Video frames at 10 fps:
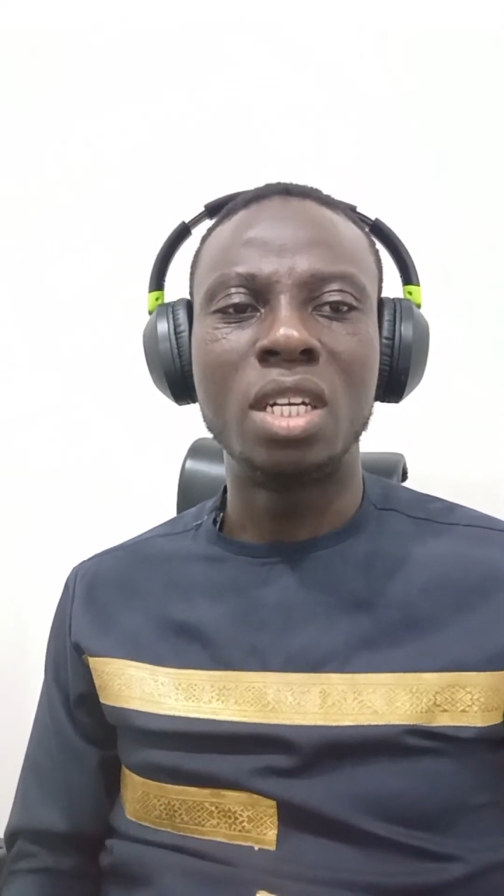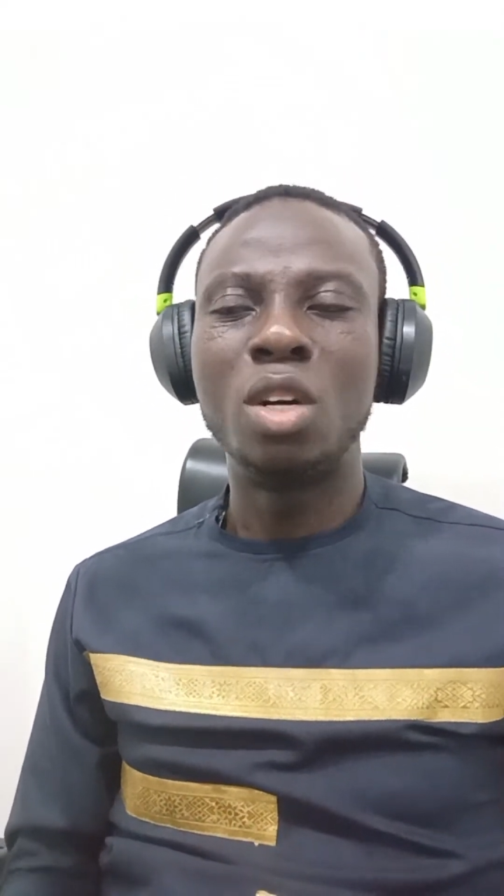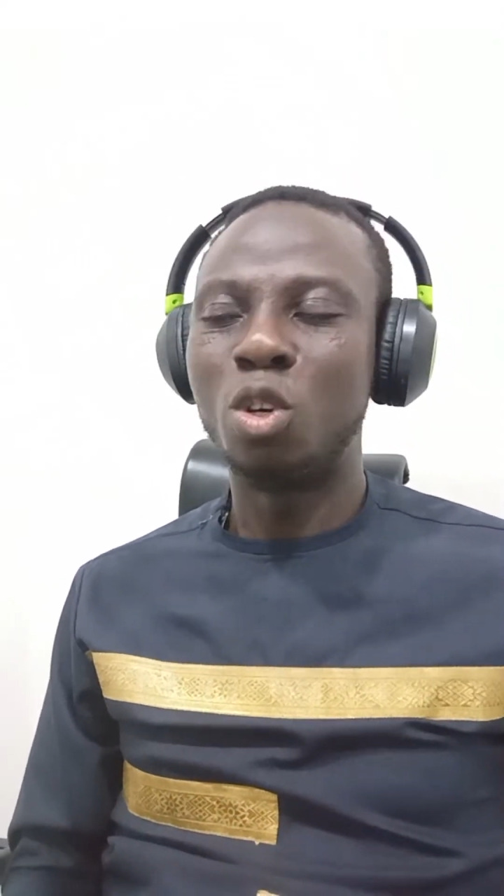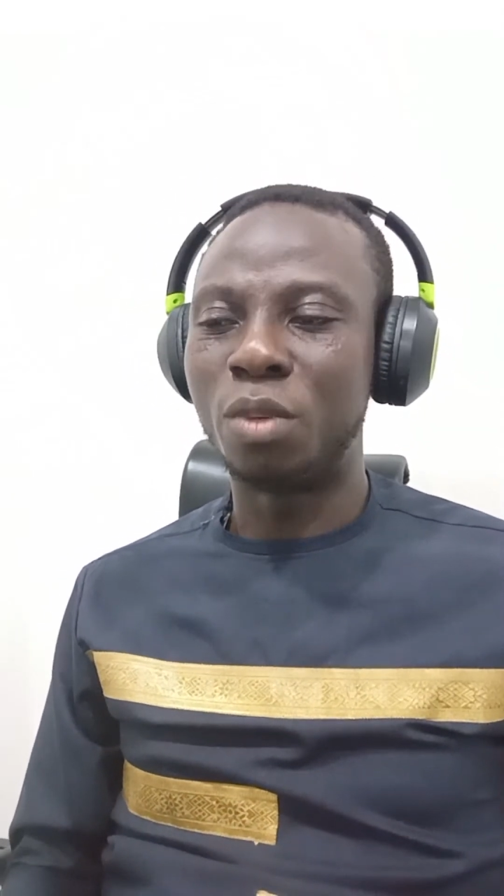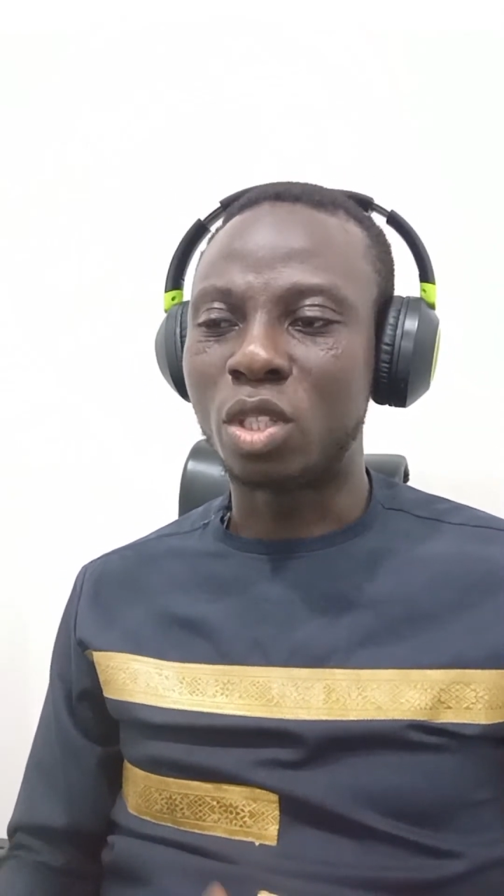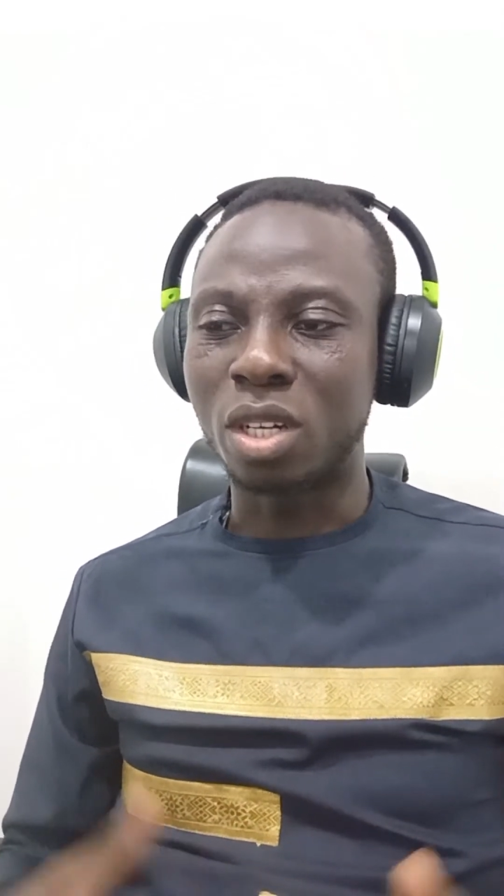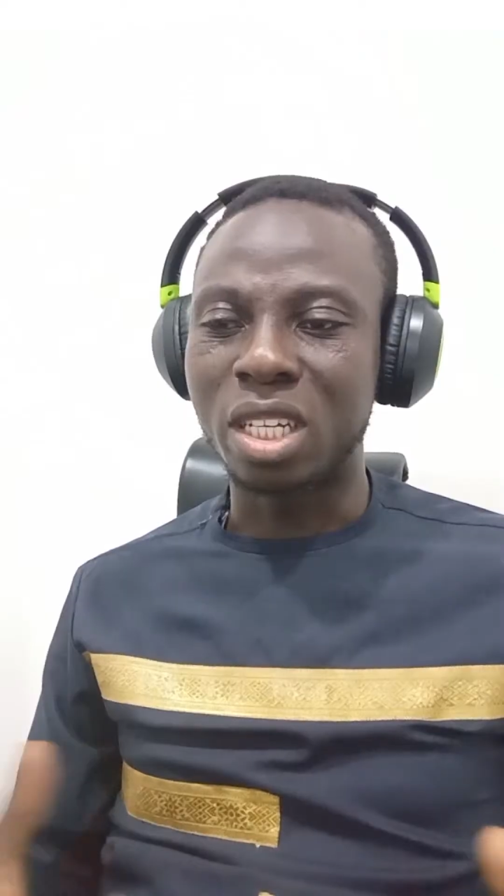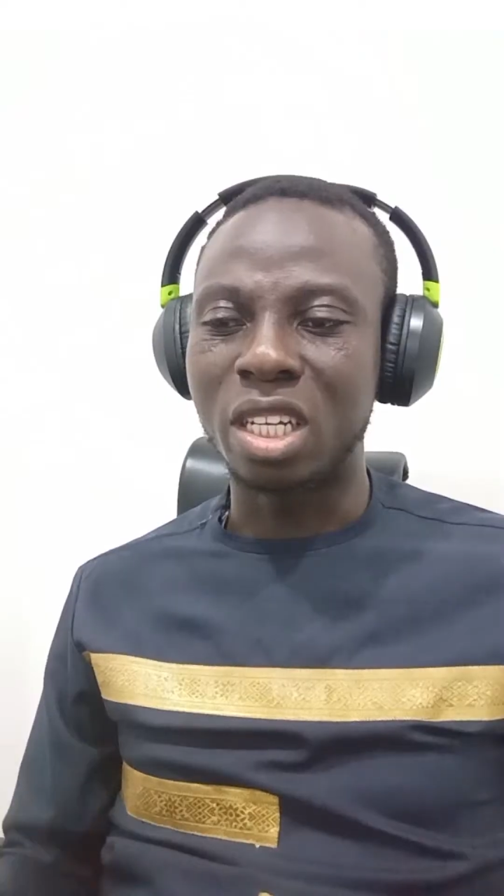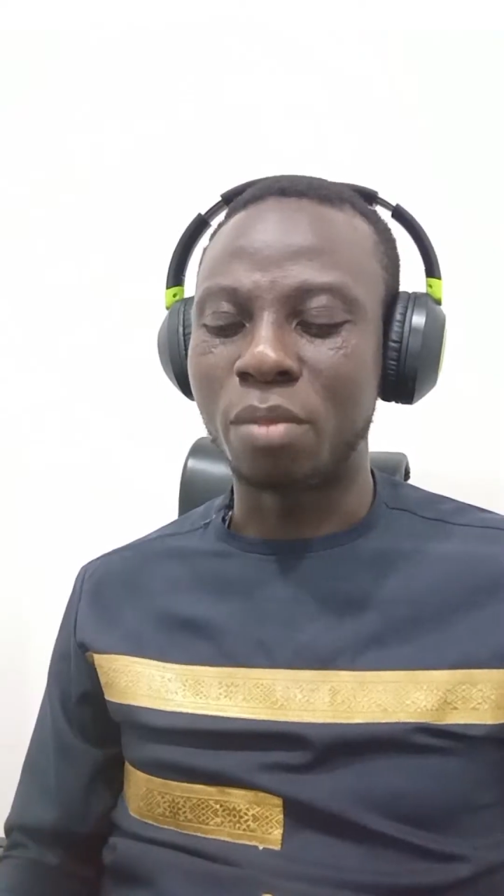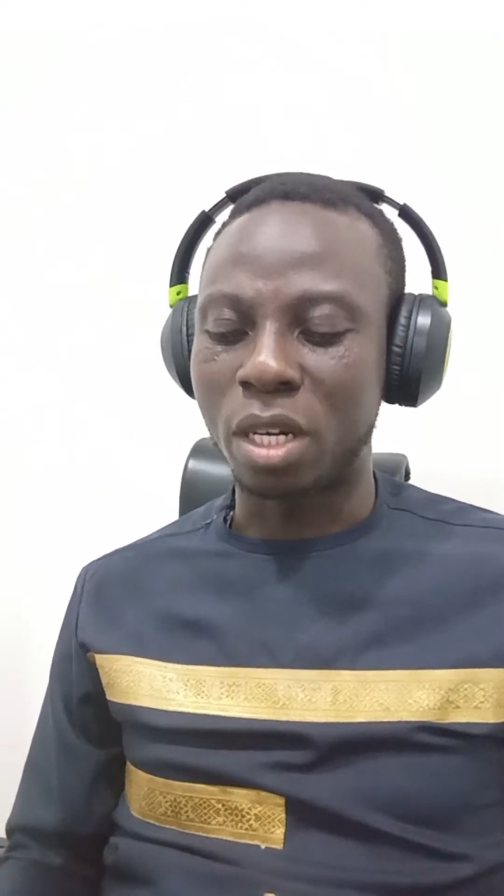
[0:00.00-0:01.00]
We'll be talking
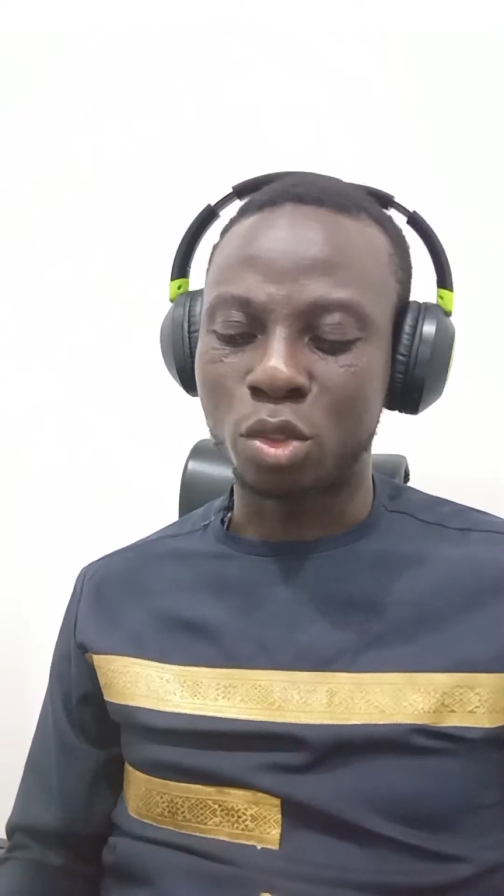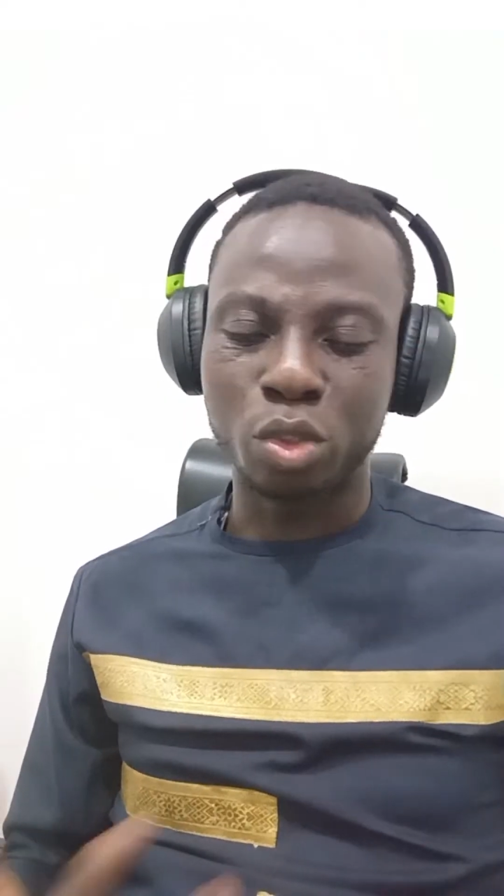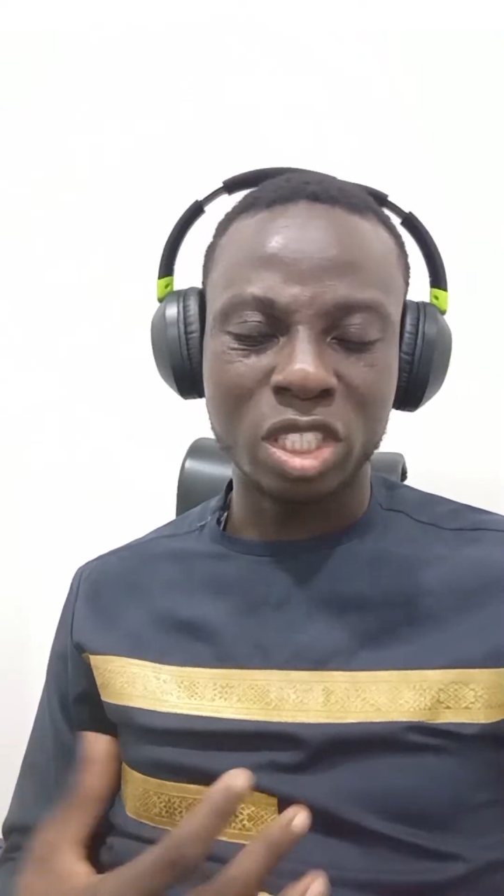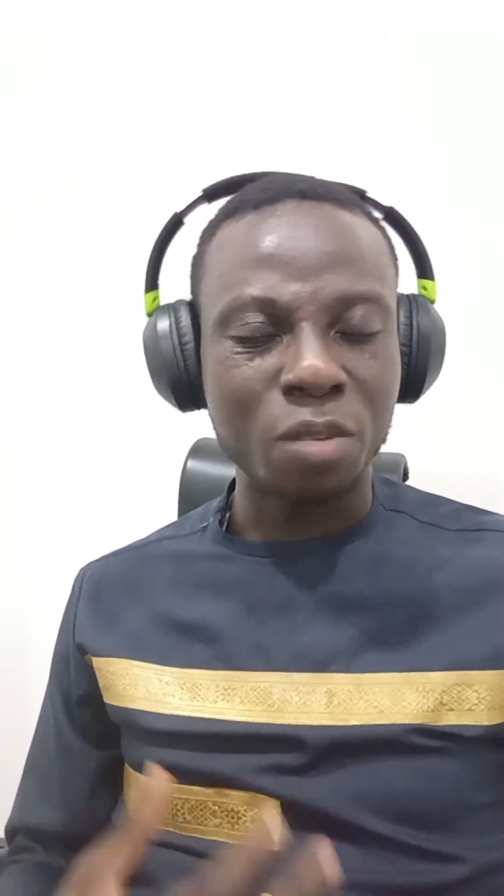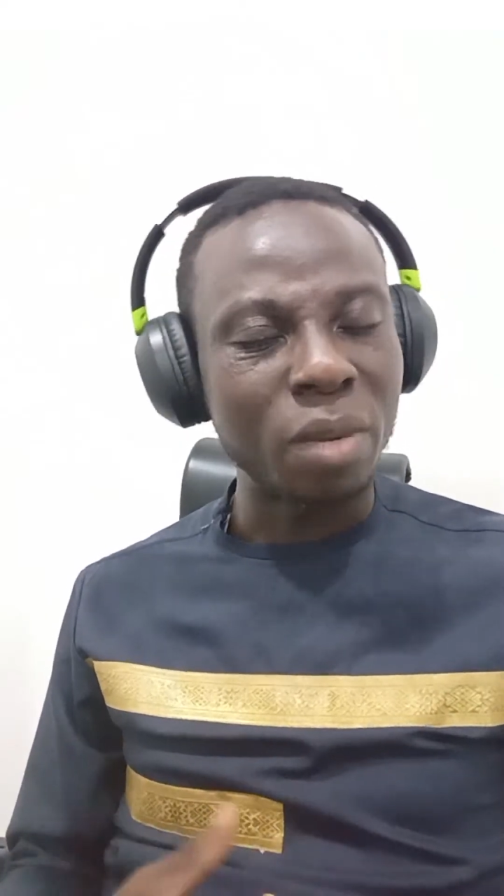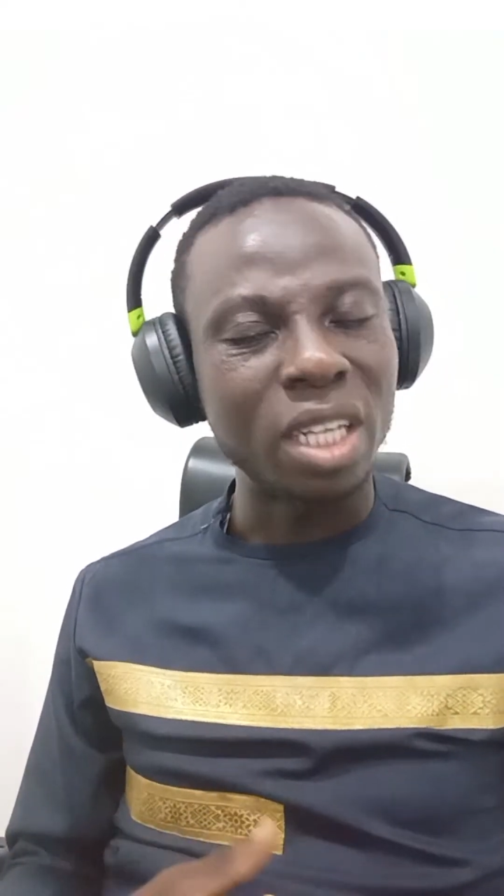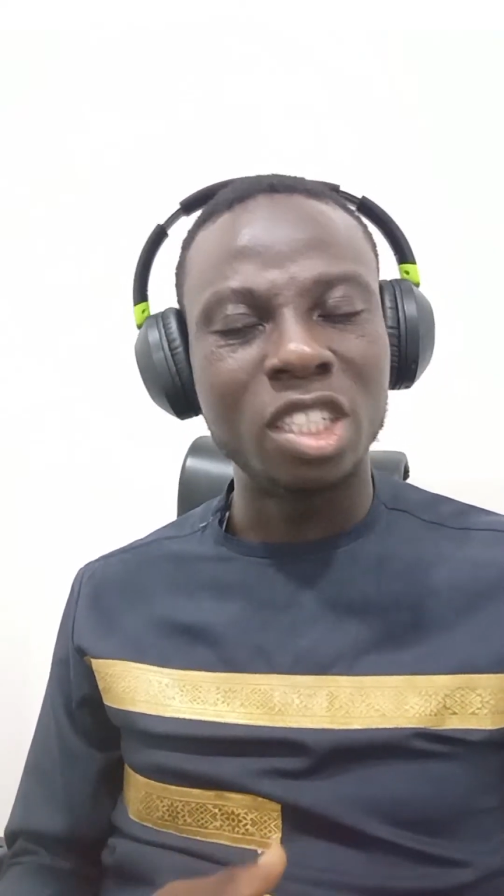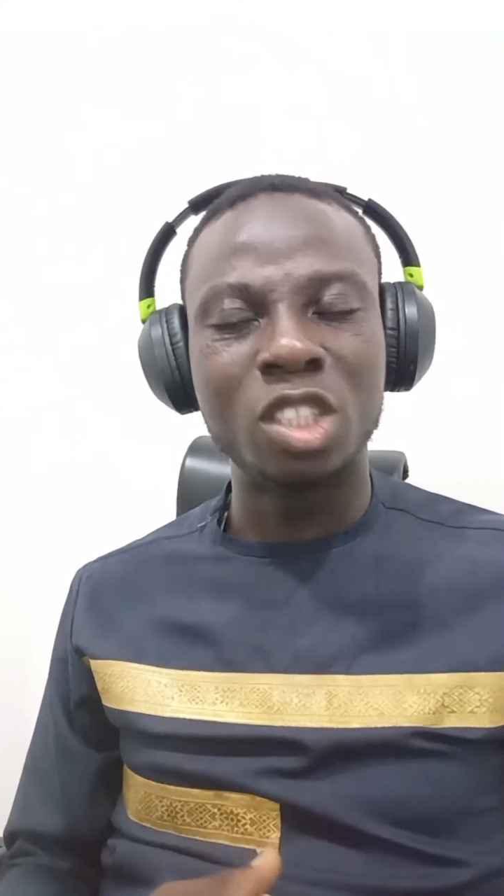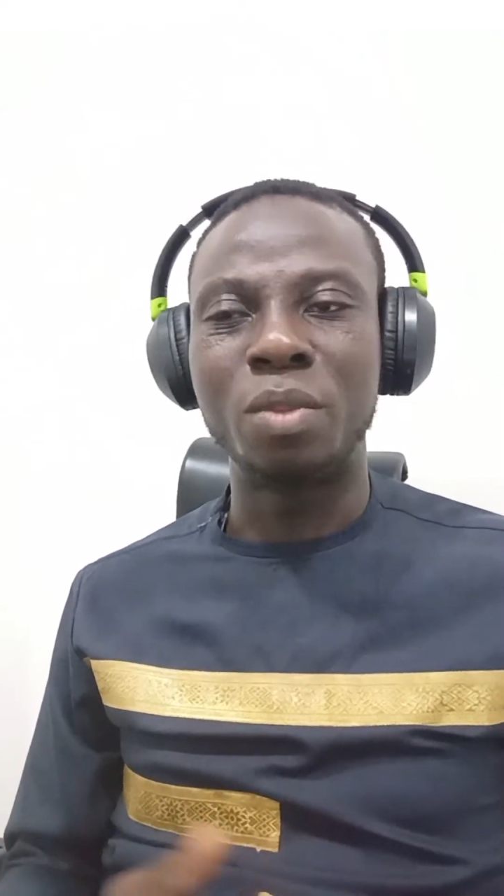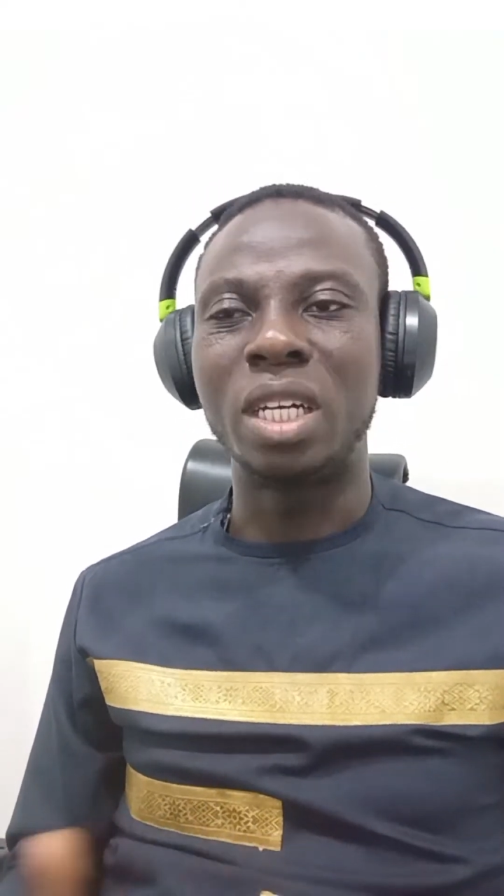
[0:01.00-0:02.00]
about risk
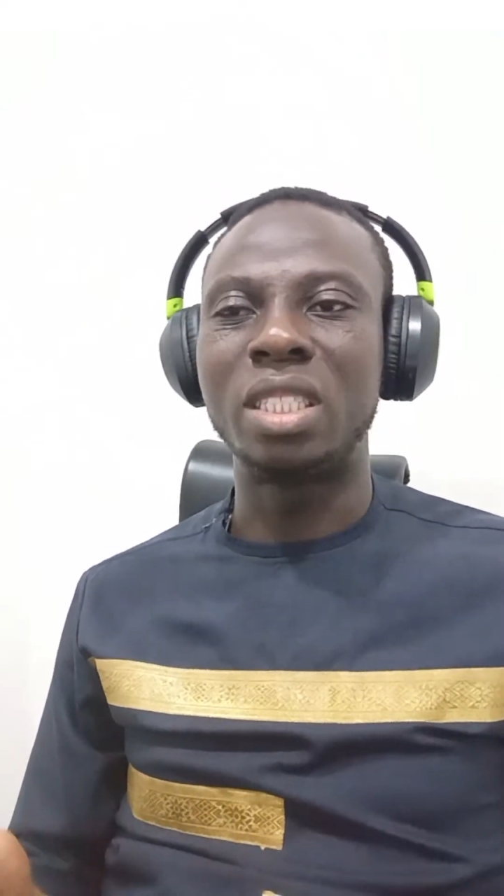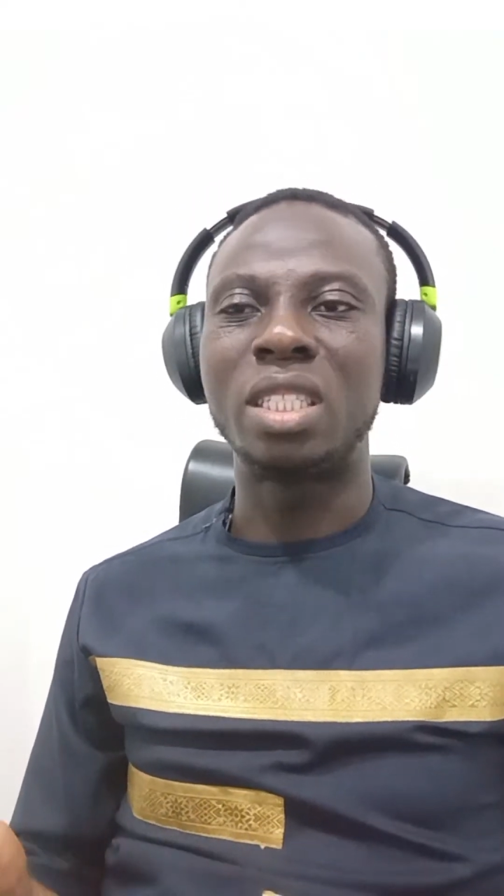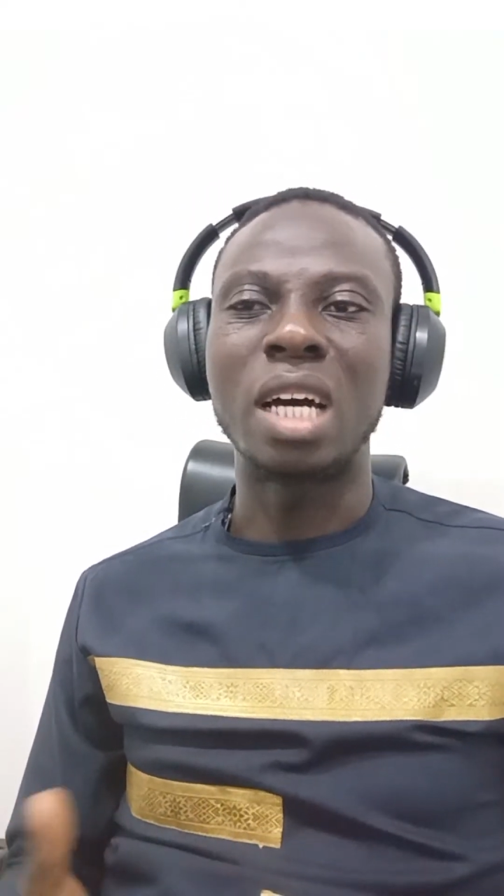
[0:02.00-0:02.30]
management,